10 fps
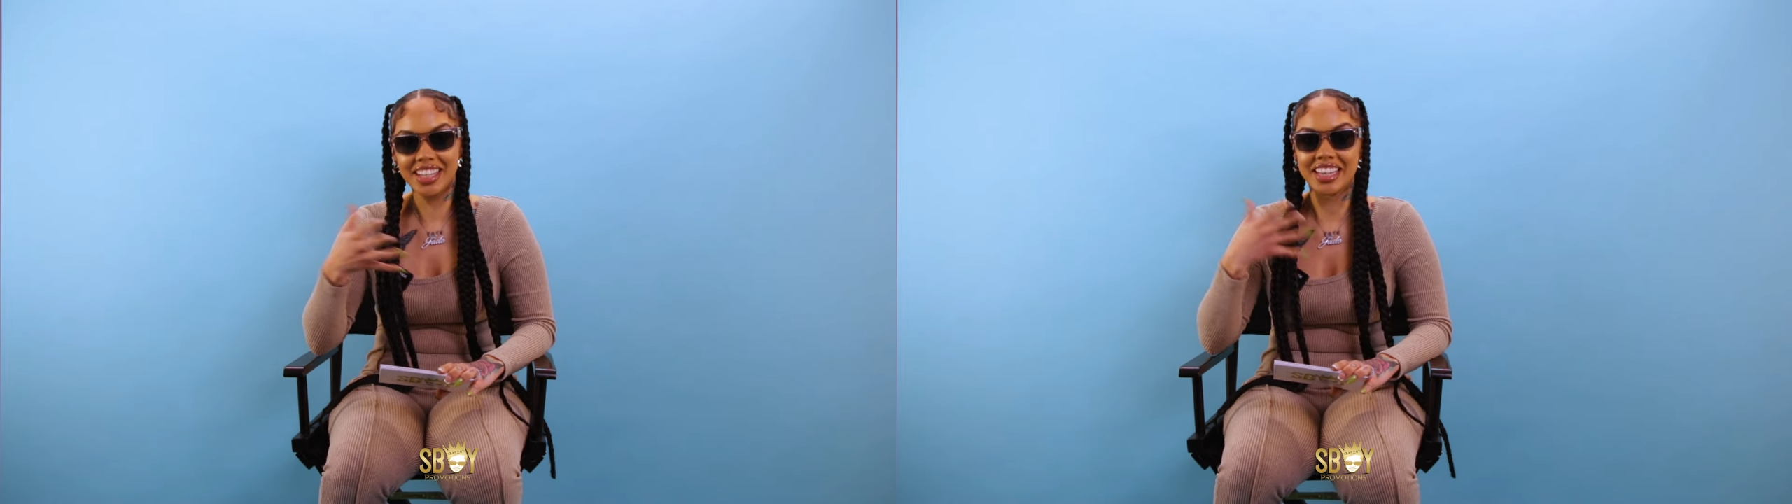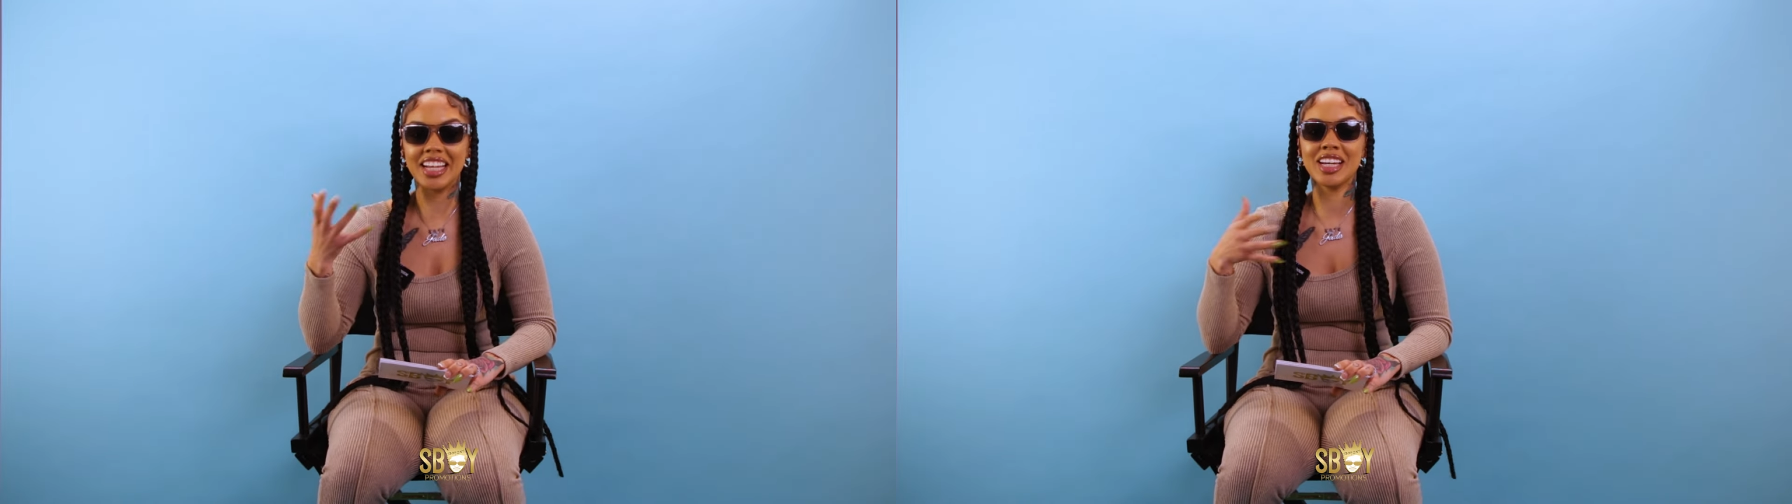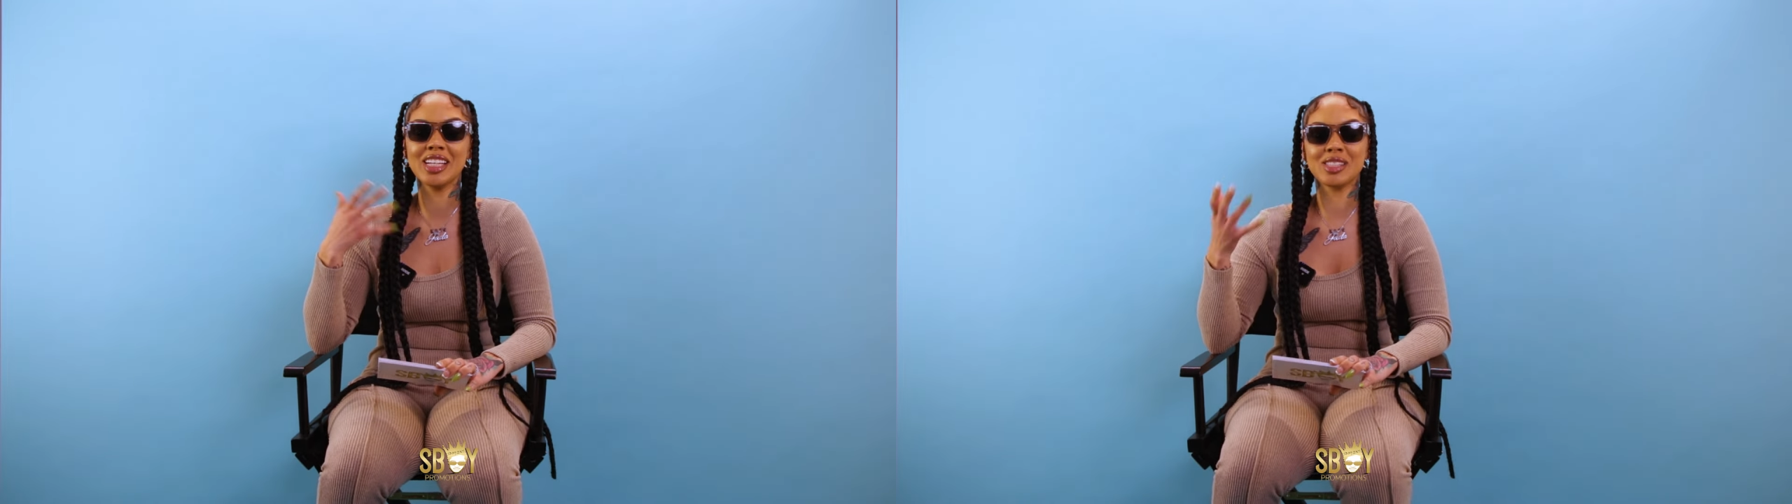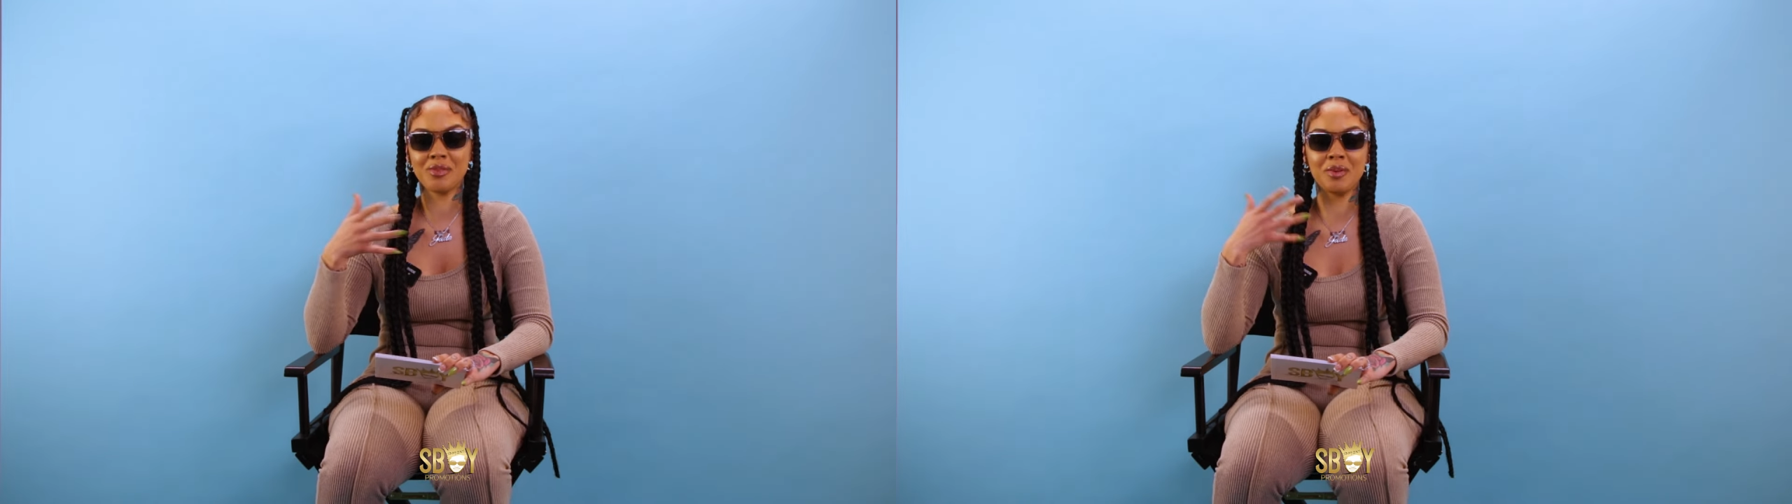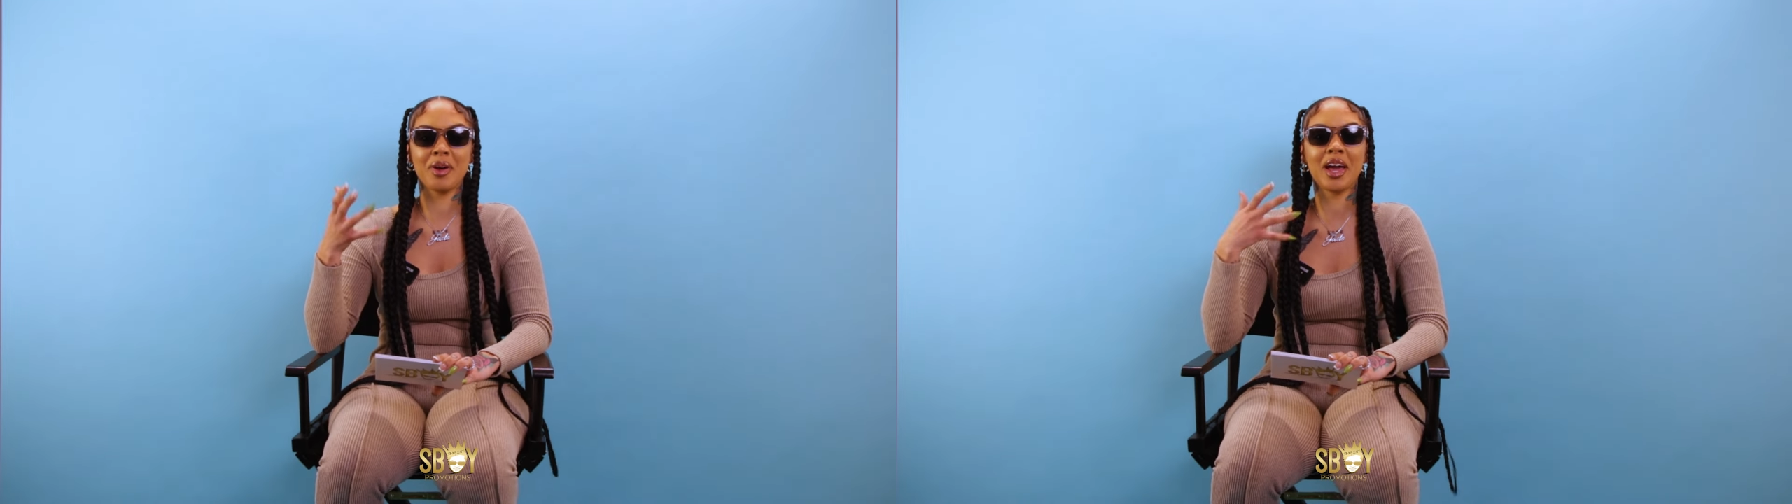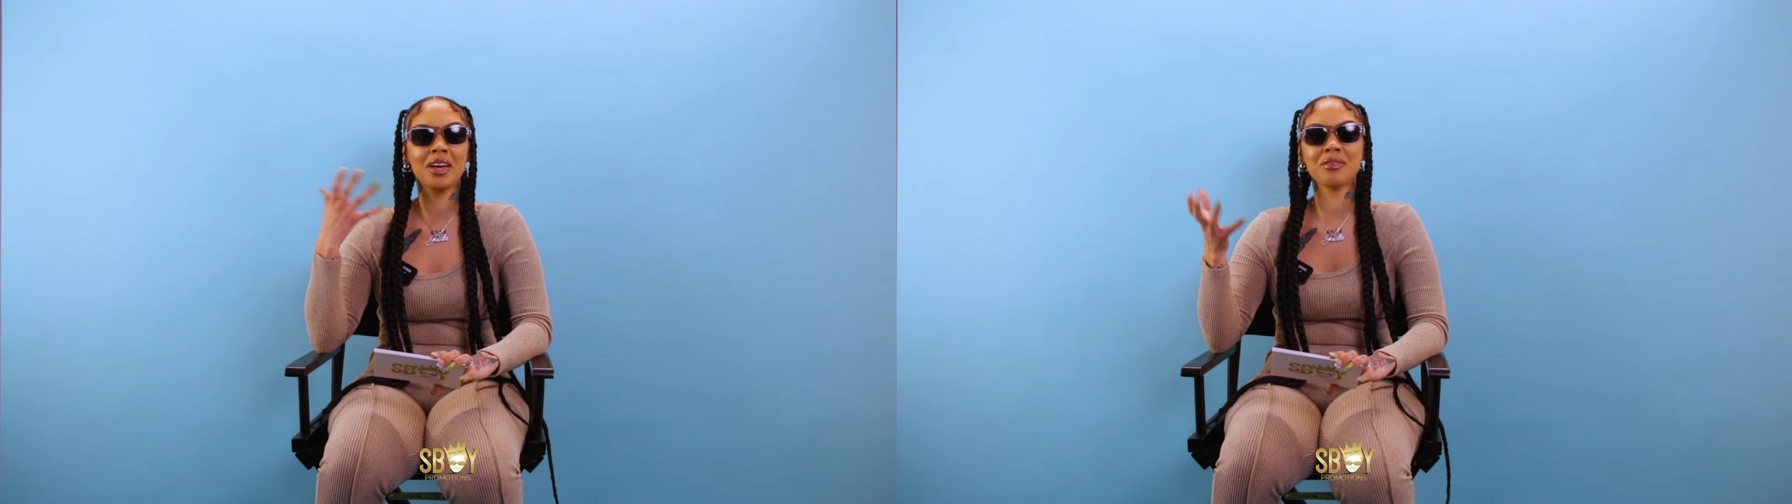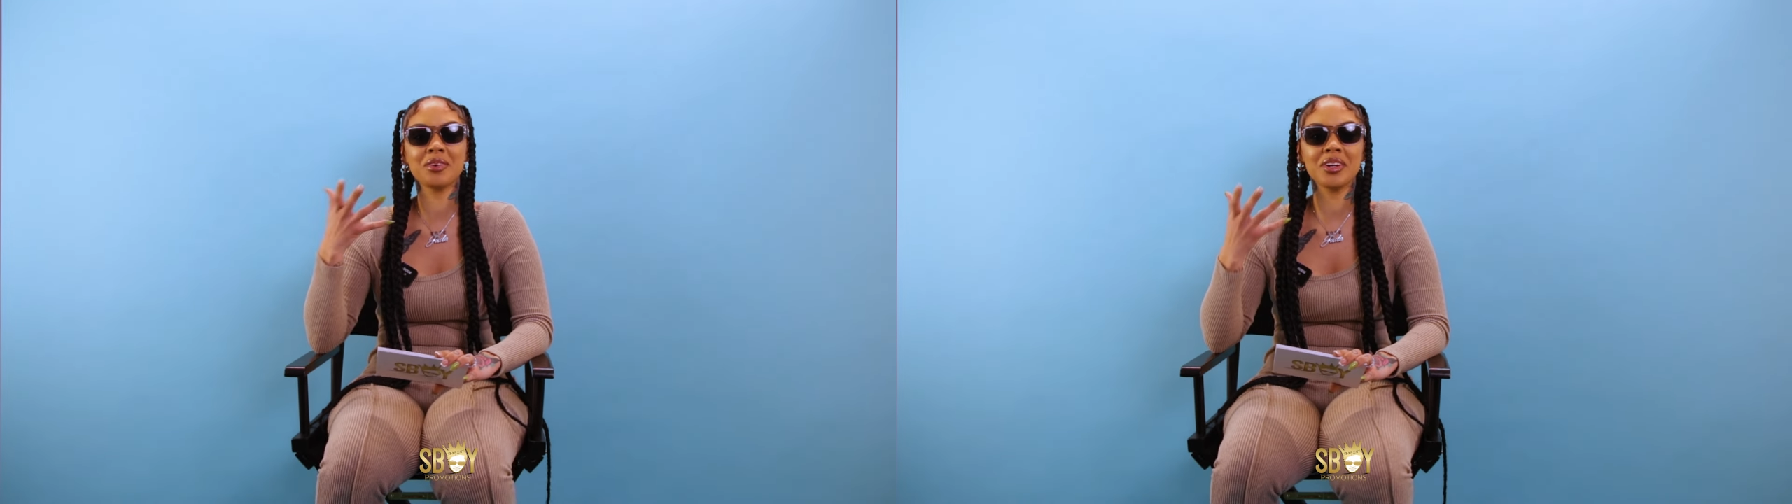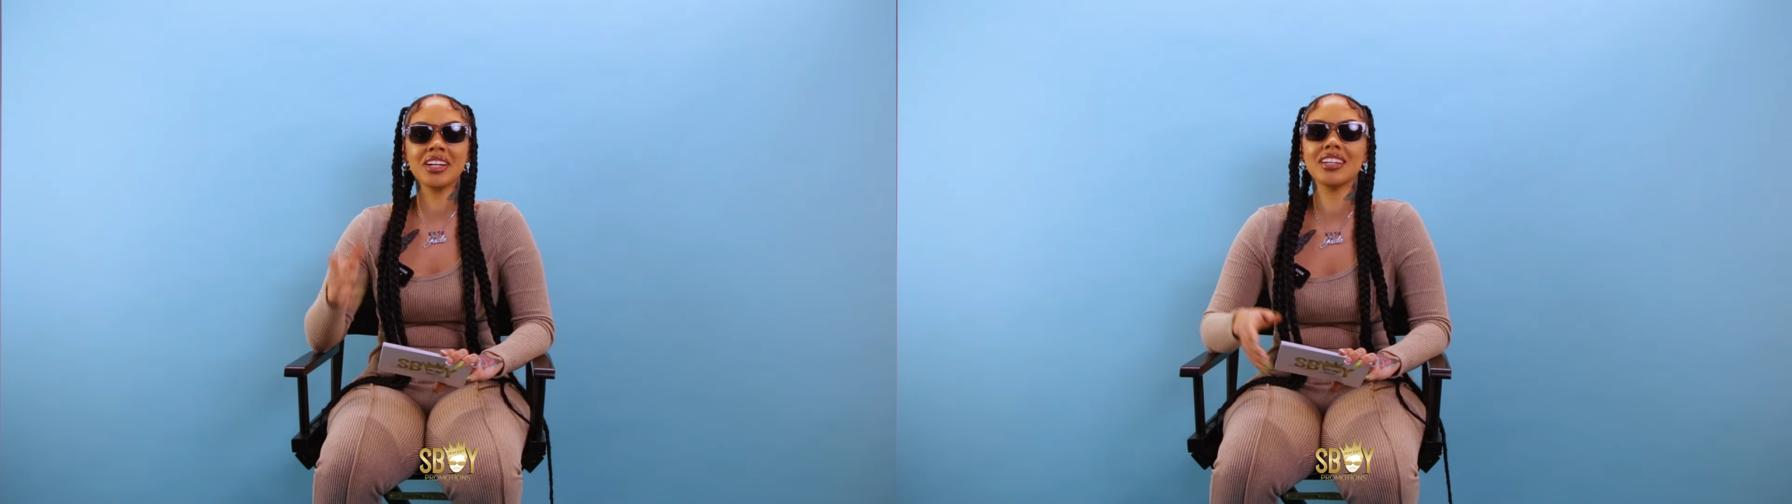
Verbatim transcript: that needs to be paid for,